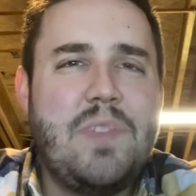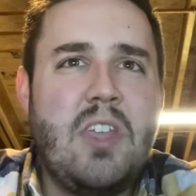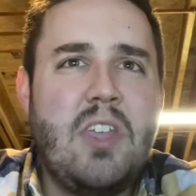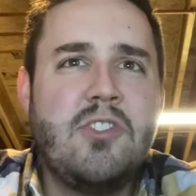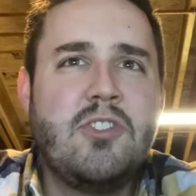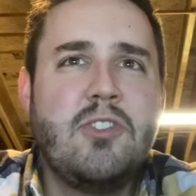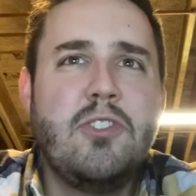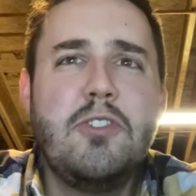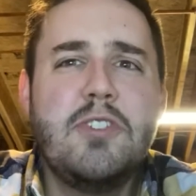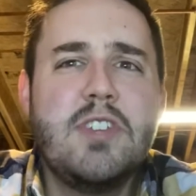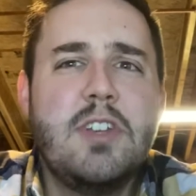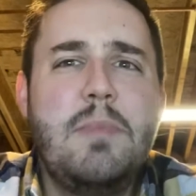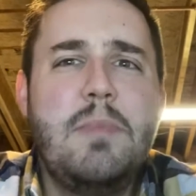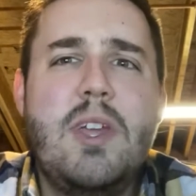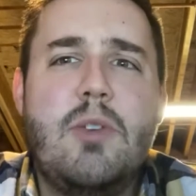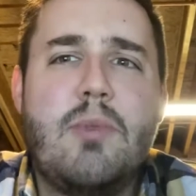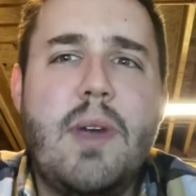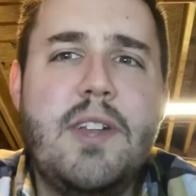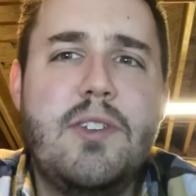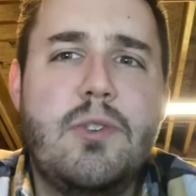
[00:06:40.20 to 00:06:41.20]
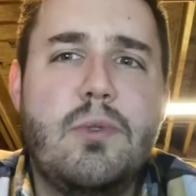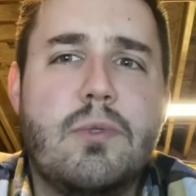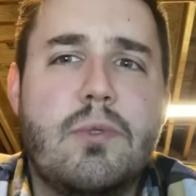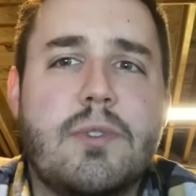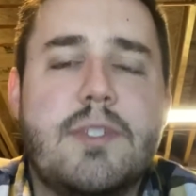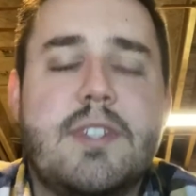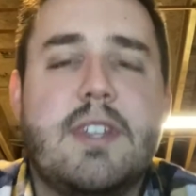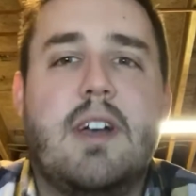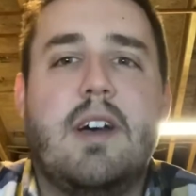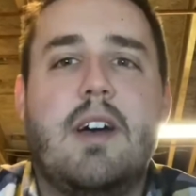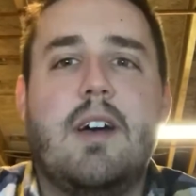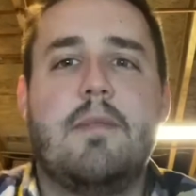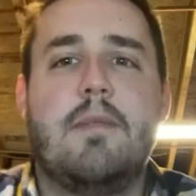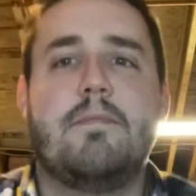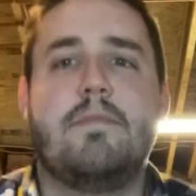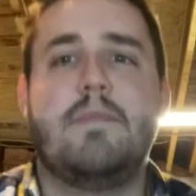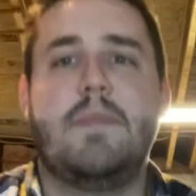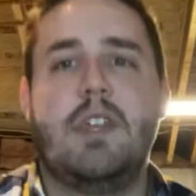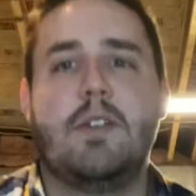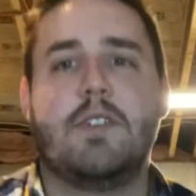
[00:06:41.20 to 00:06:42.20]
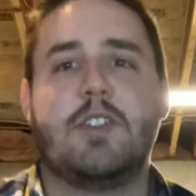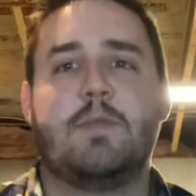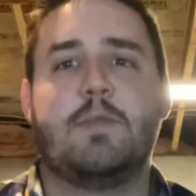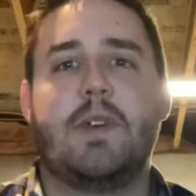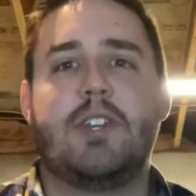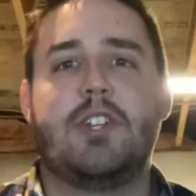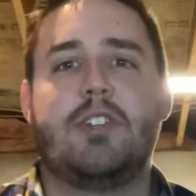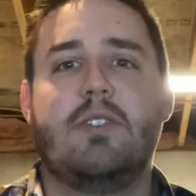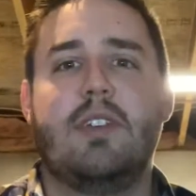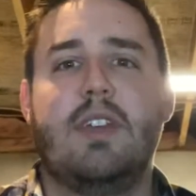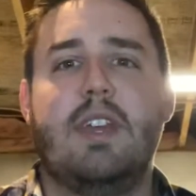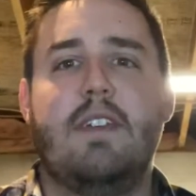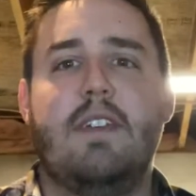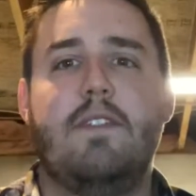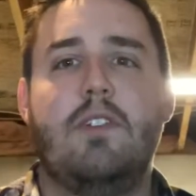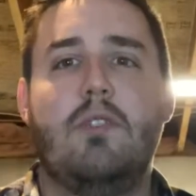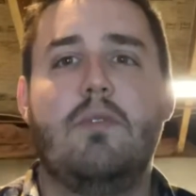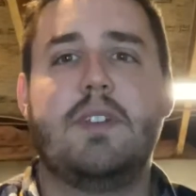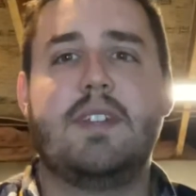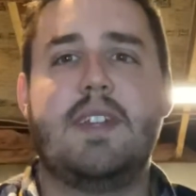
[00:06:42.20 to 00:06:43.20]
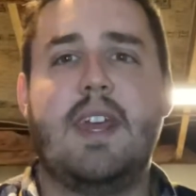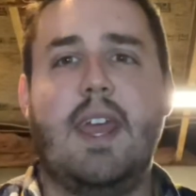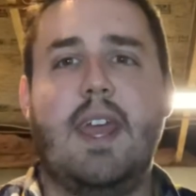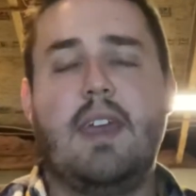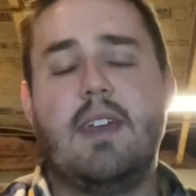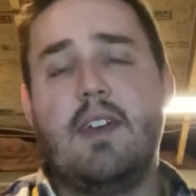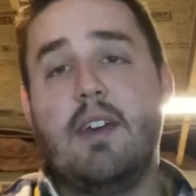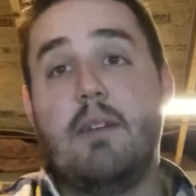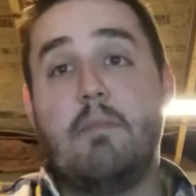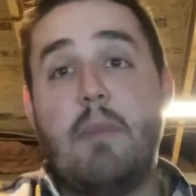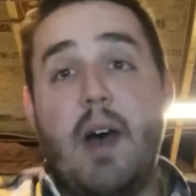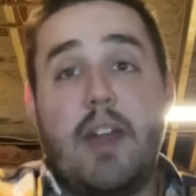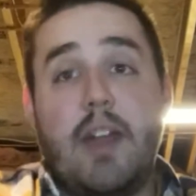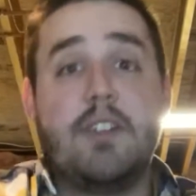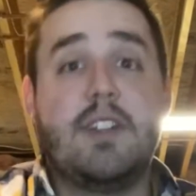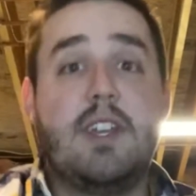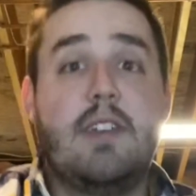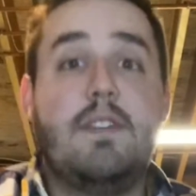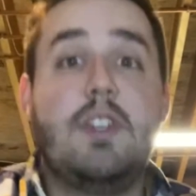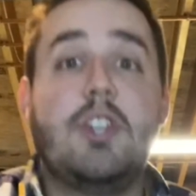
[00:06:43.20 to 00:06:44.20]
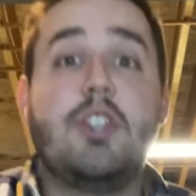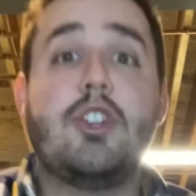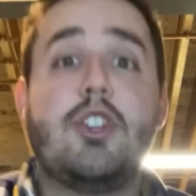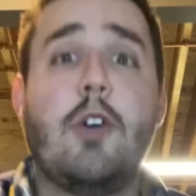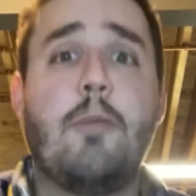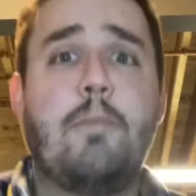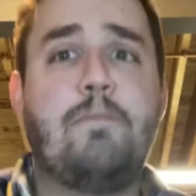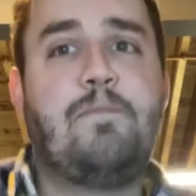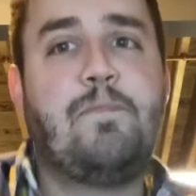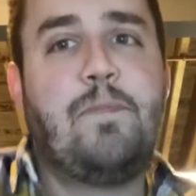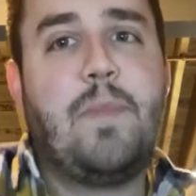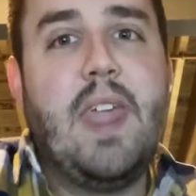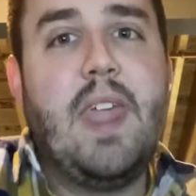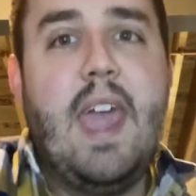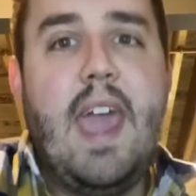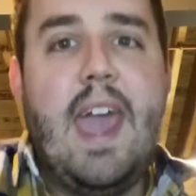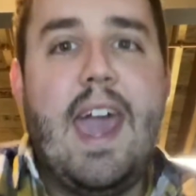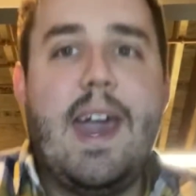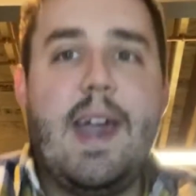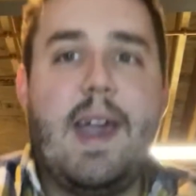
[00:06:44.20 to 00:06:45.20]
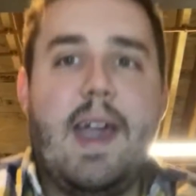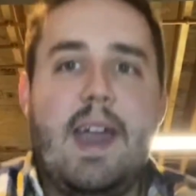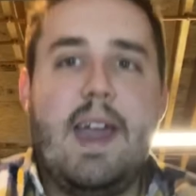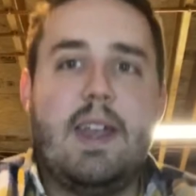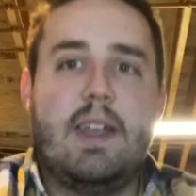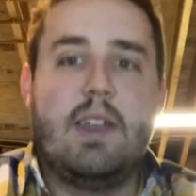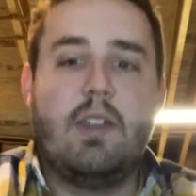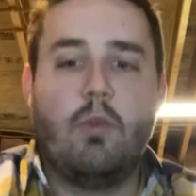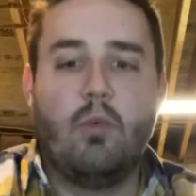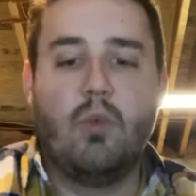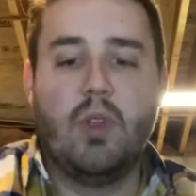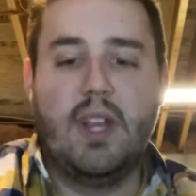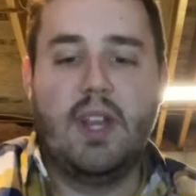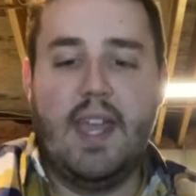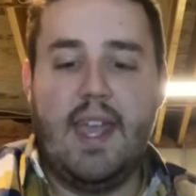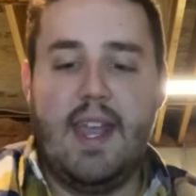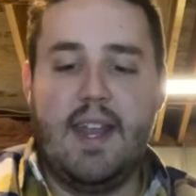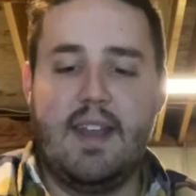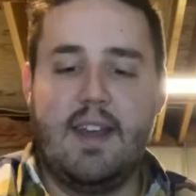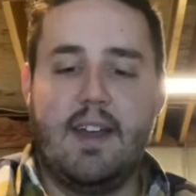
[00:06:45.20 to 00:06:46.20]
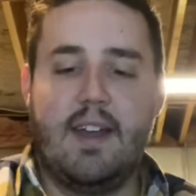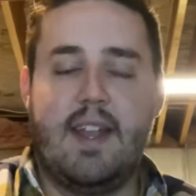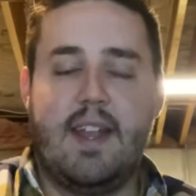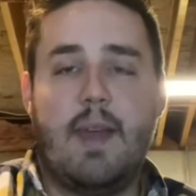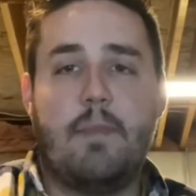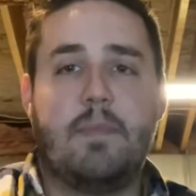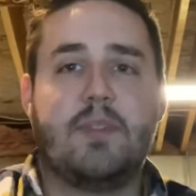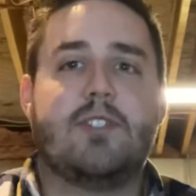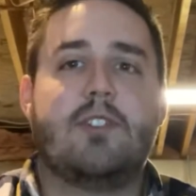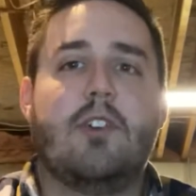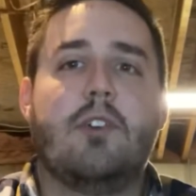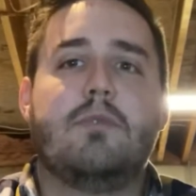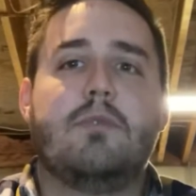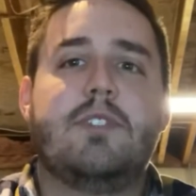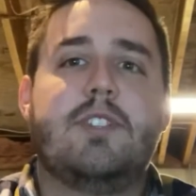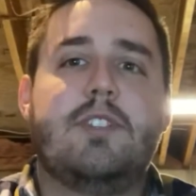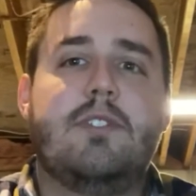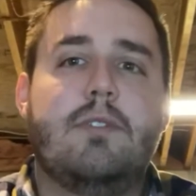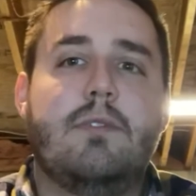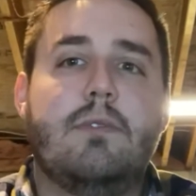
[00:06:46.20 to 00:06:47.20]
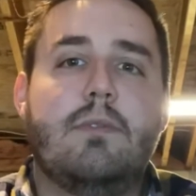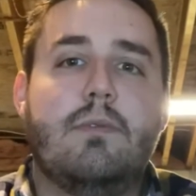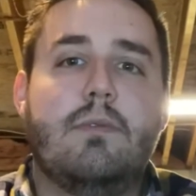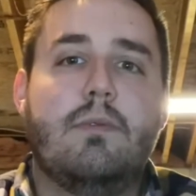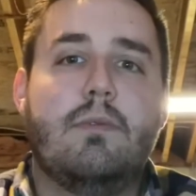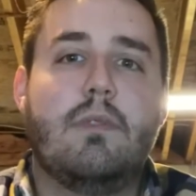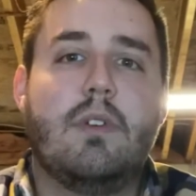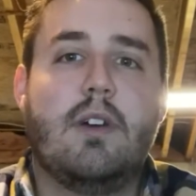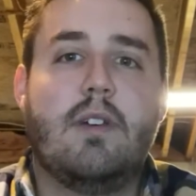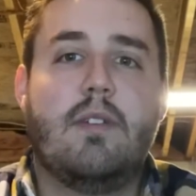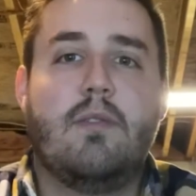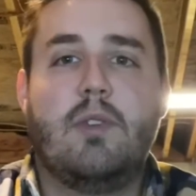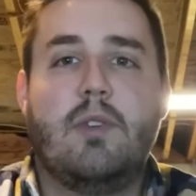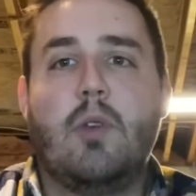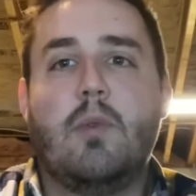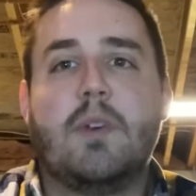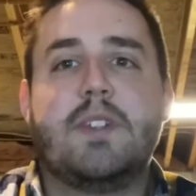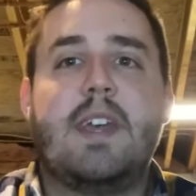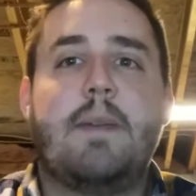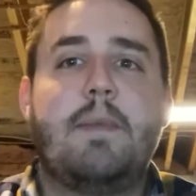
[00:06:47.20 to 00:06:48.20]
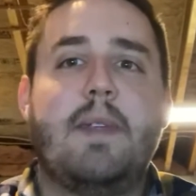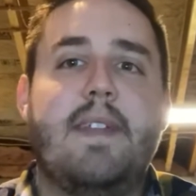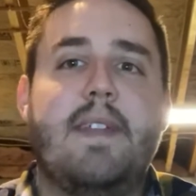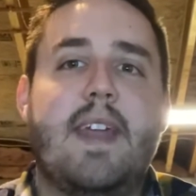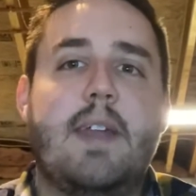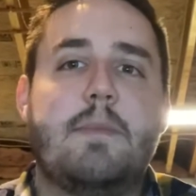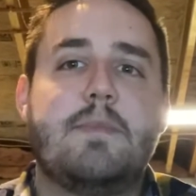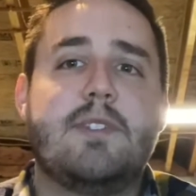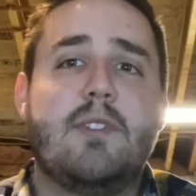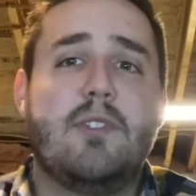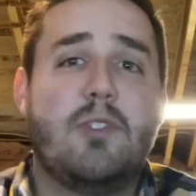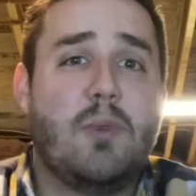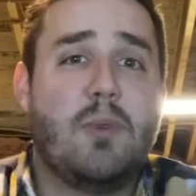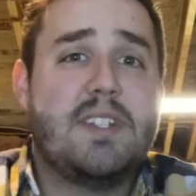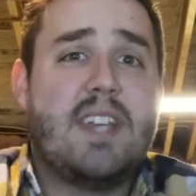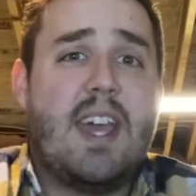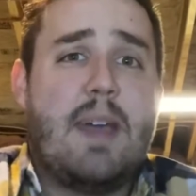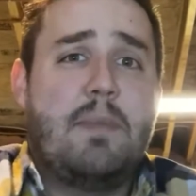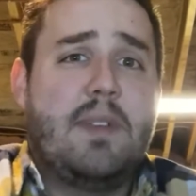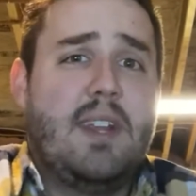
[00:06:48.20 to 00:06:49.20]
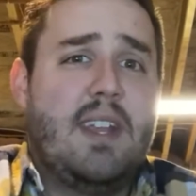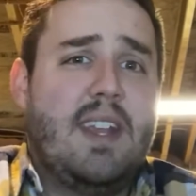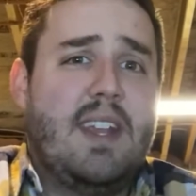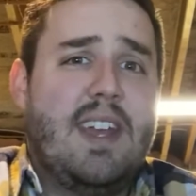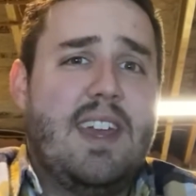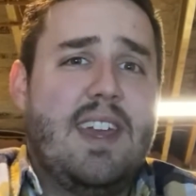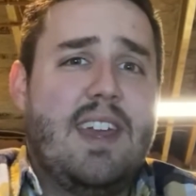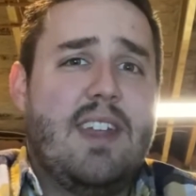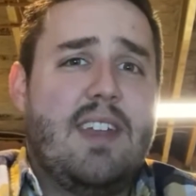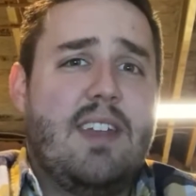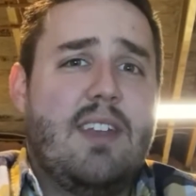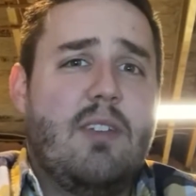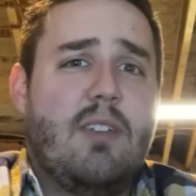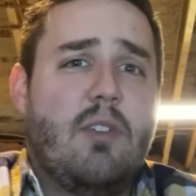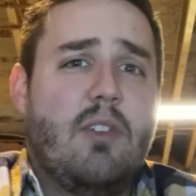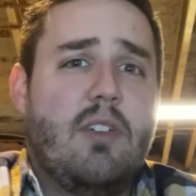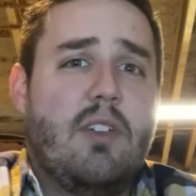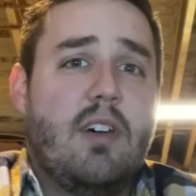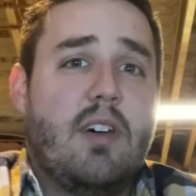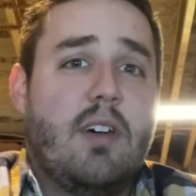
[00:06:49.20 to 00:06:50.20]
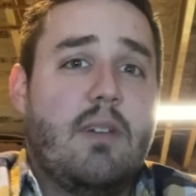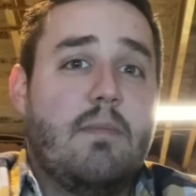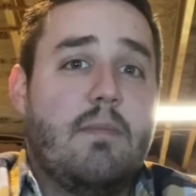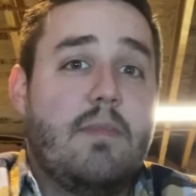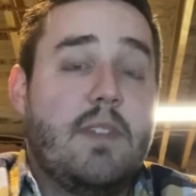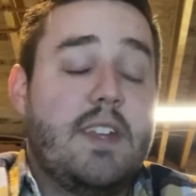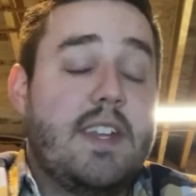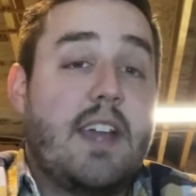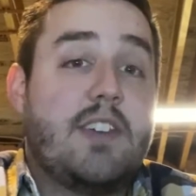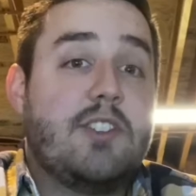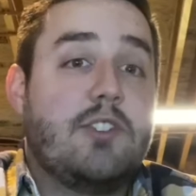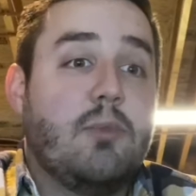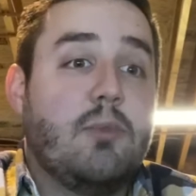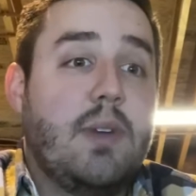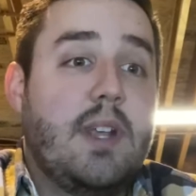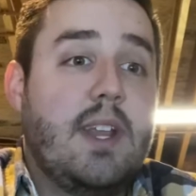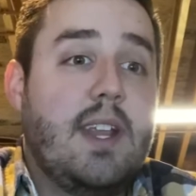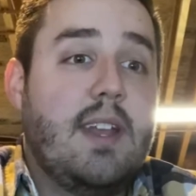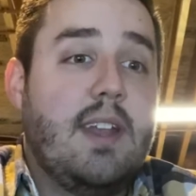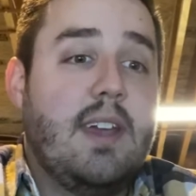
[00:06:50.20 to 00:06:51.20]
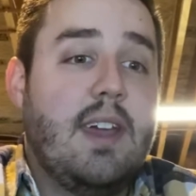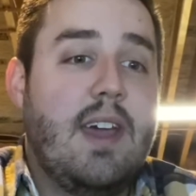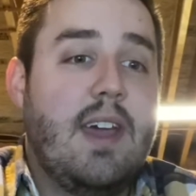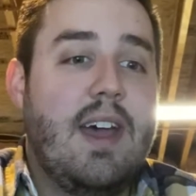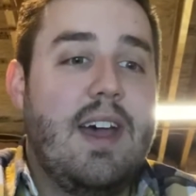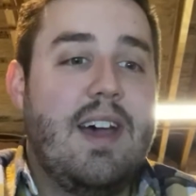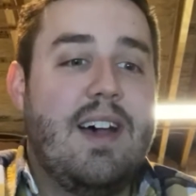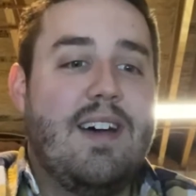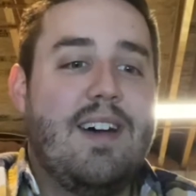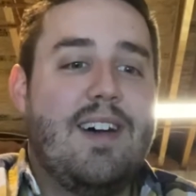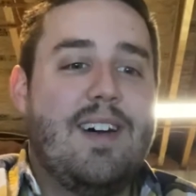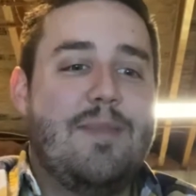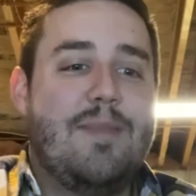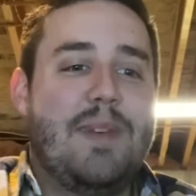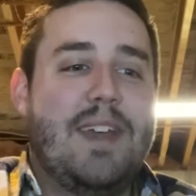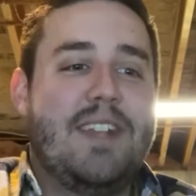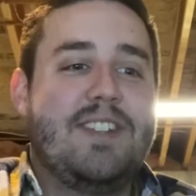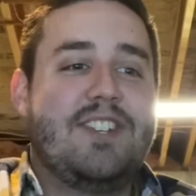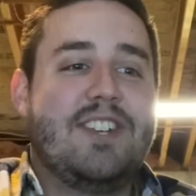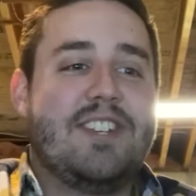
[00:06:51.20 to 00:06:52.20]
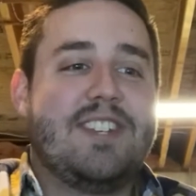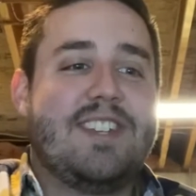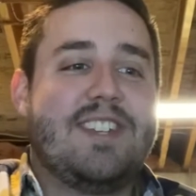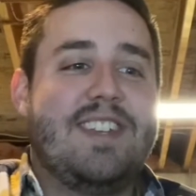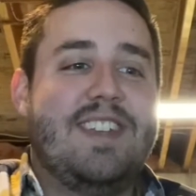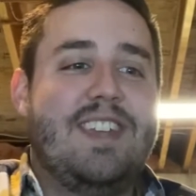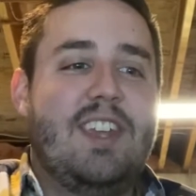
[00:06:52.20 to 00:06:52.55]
So those can be great tools, especially if you can take a modern TV show and relate an episode to, what's happening in that episode to what's happening in the text you're reading, and just,